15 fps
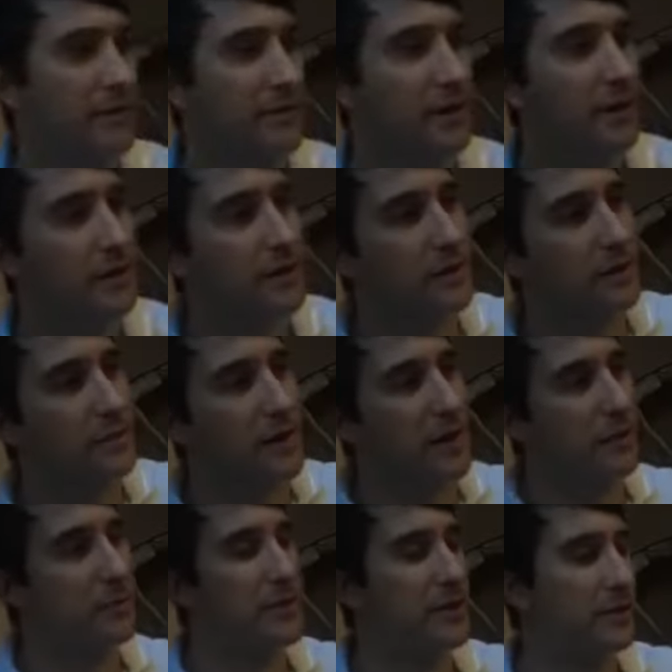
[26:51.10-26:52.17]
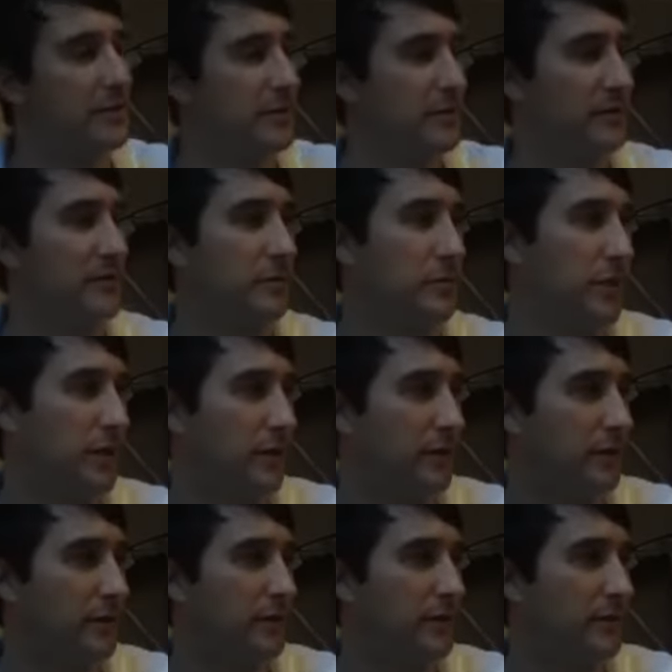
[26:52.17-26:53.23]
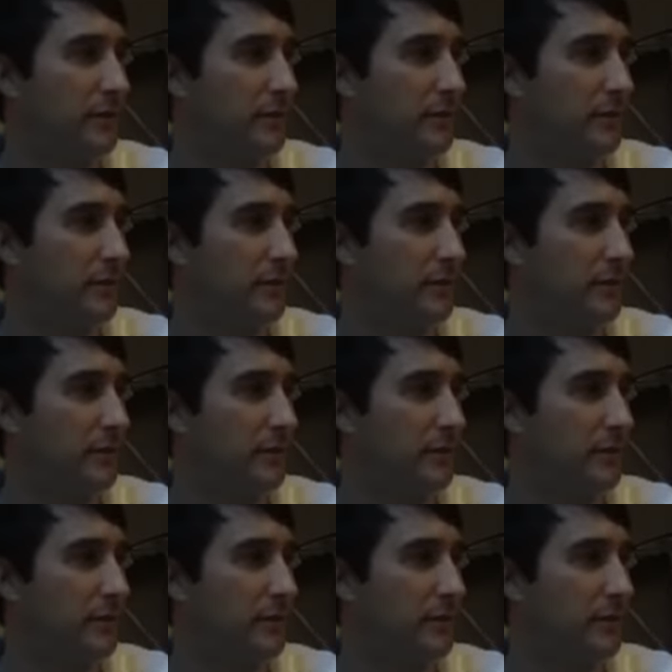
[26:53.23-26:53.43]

It's talking about being disciplined.